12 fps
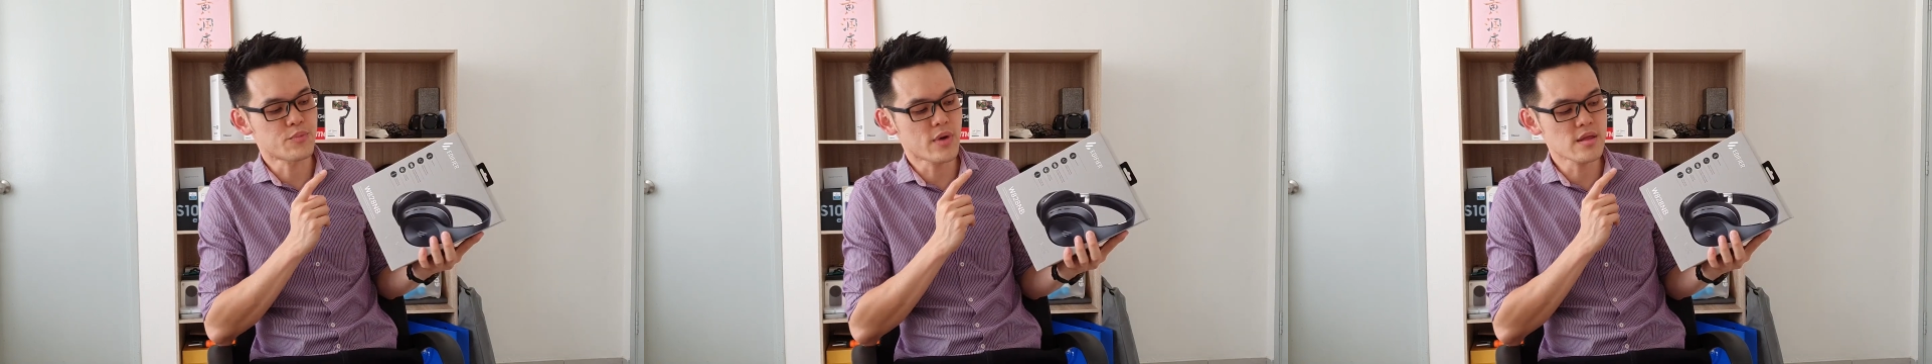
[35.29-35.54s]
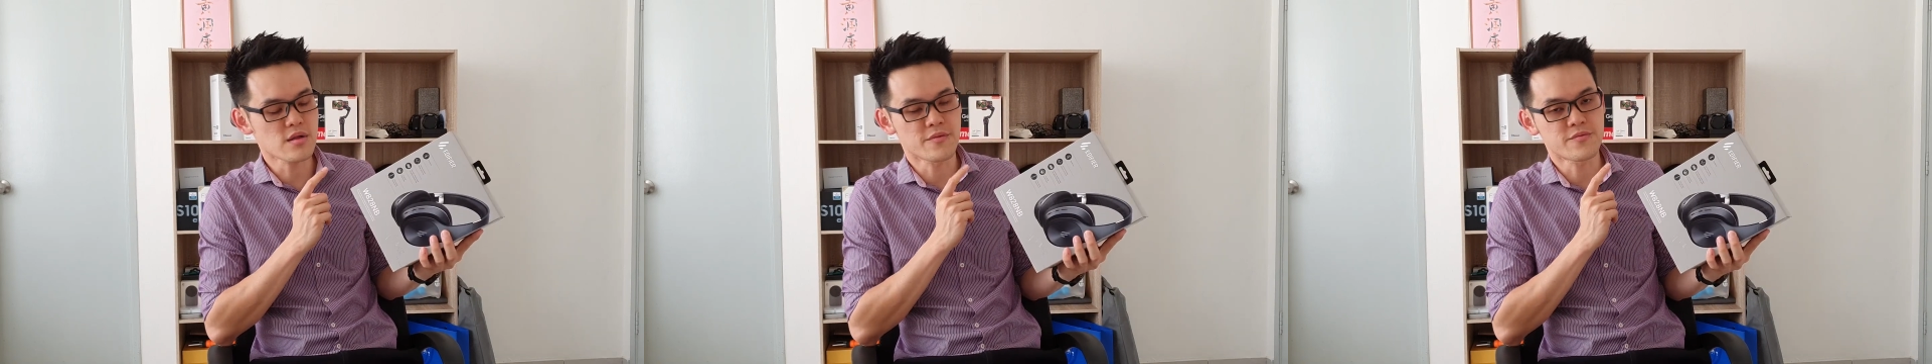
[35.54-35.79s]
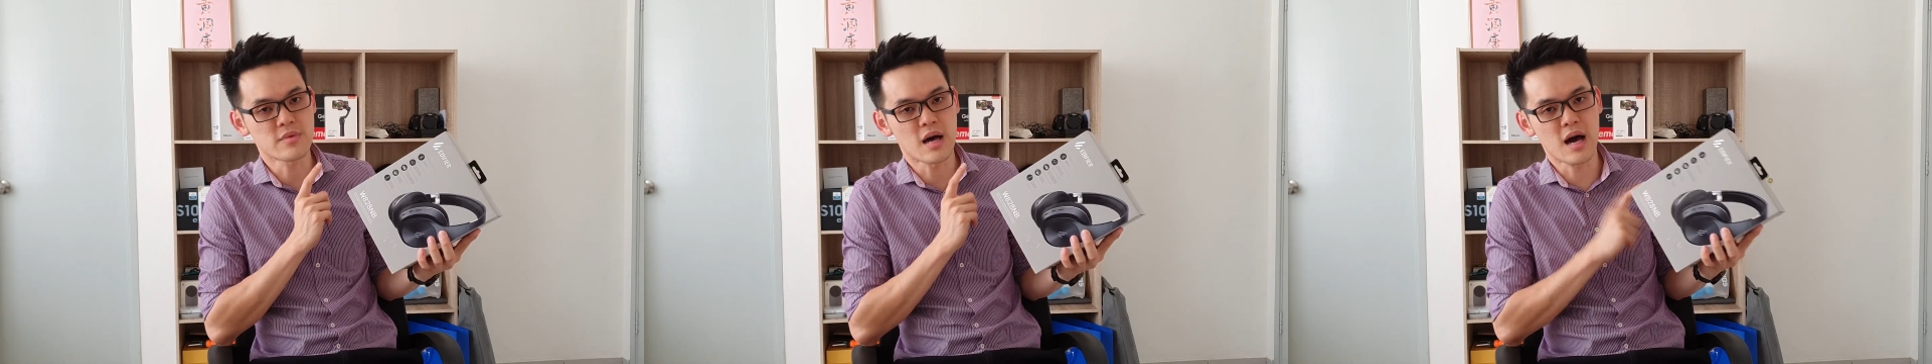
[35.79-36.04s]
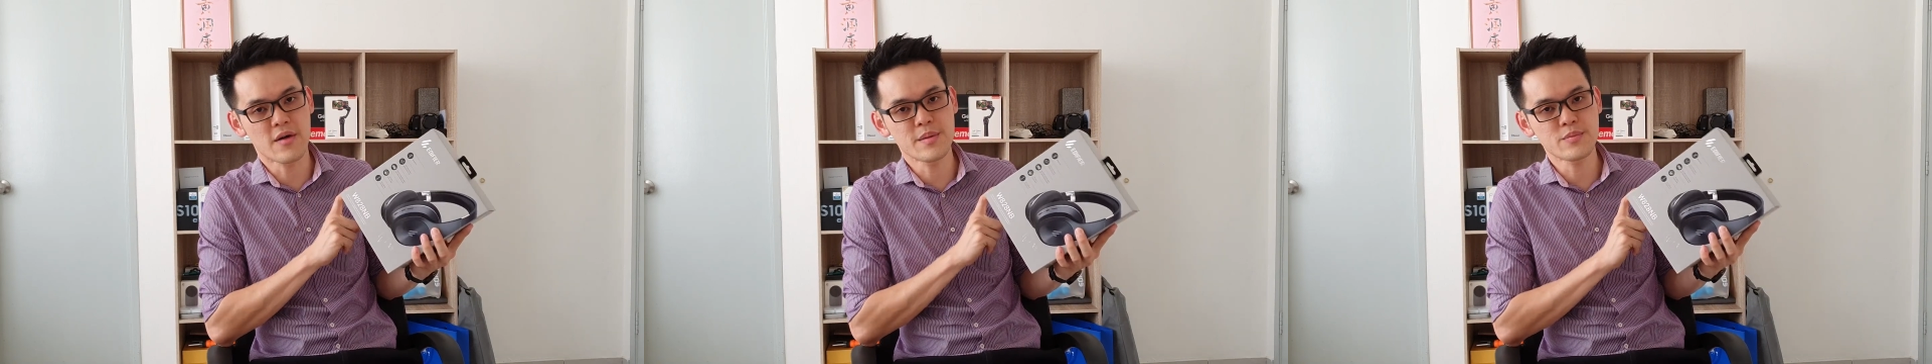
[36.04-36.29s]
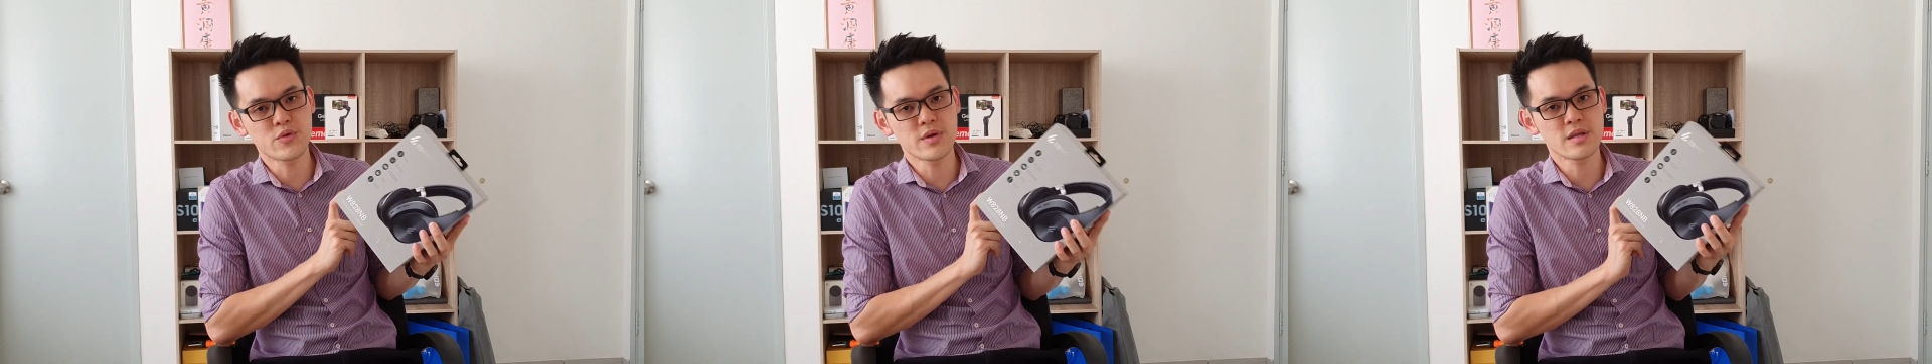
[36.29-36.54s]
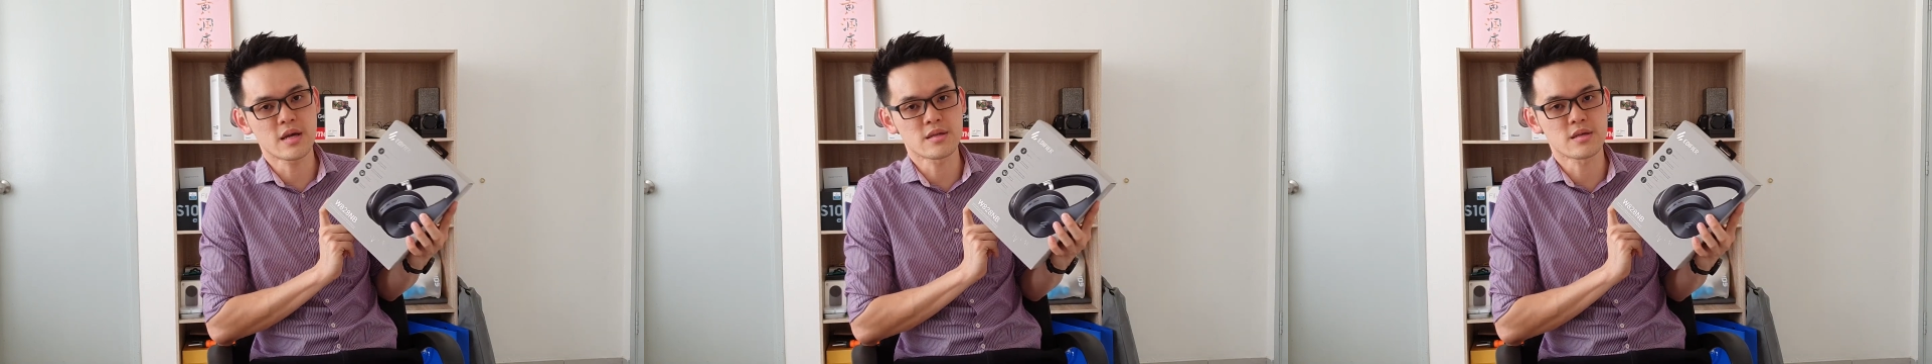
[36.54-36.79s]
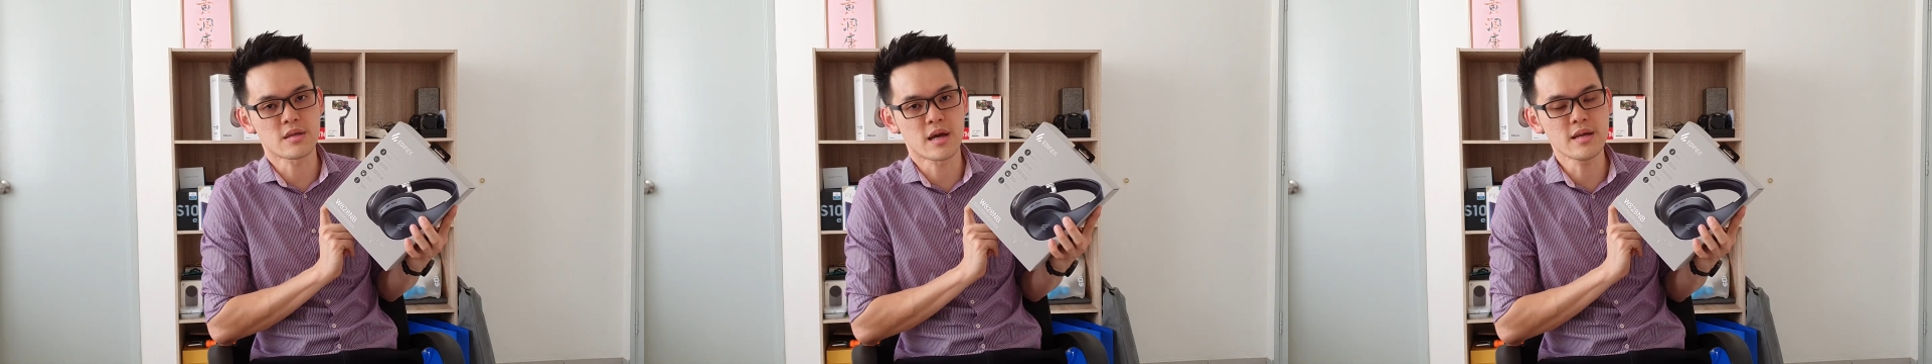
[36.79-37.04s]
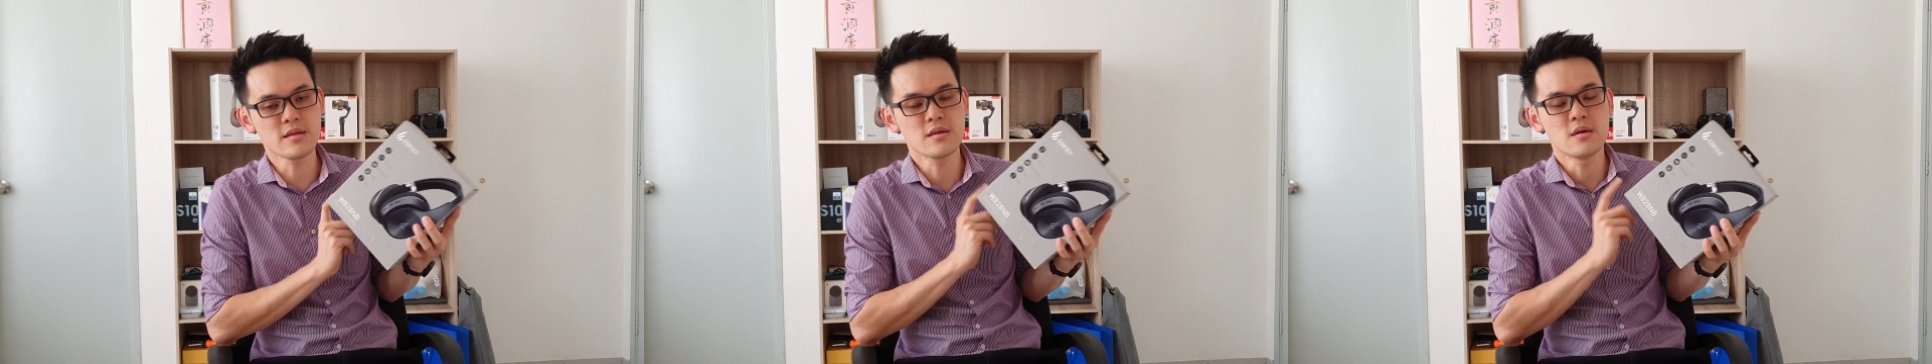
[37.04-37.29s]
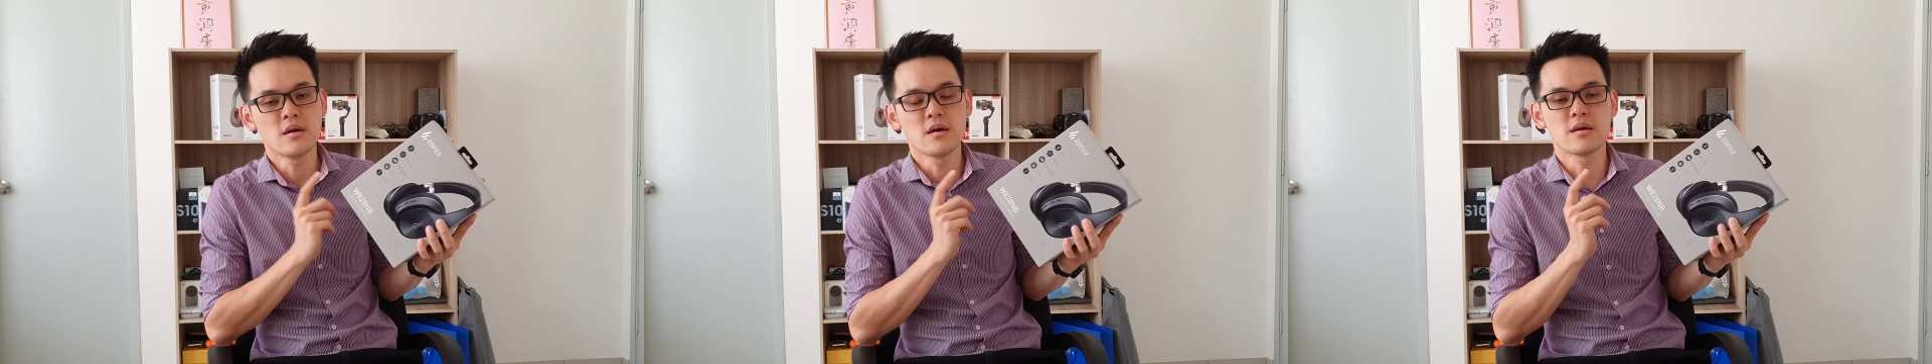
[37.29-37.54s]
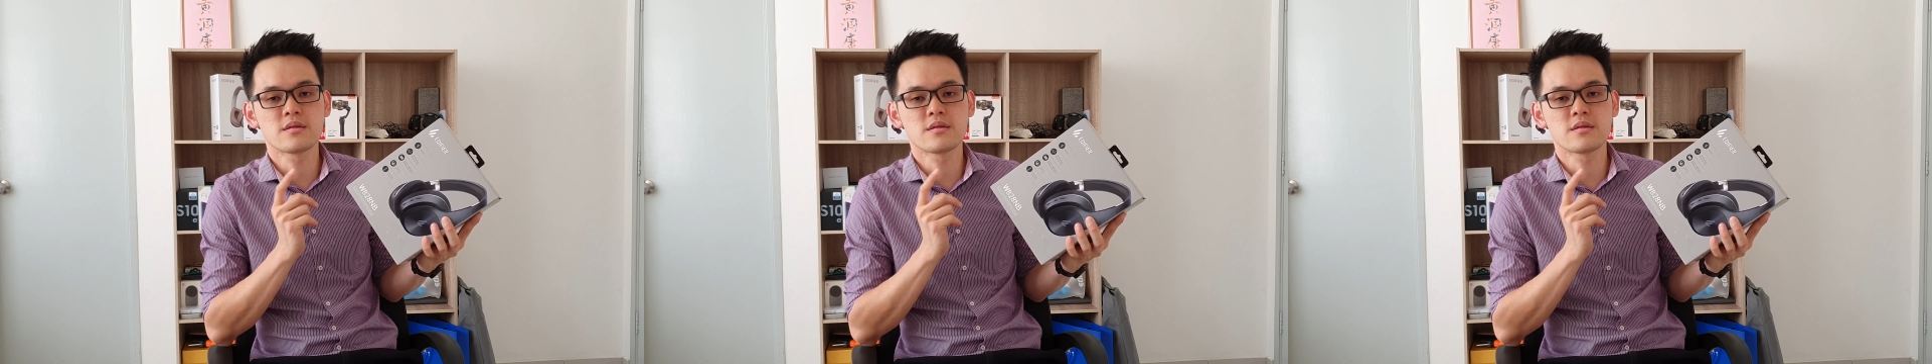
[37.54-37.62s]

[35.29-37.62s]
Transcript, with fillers: the price of RM399.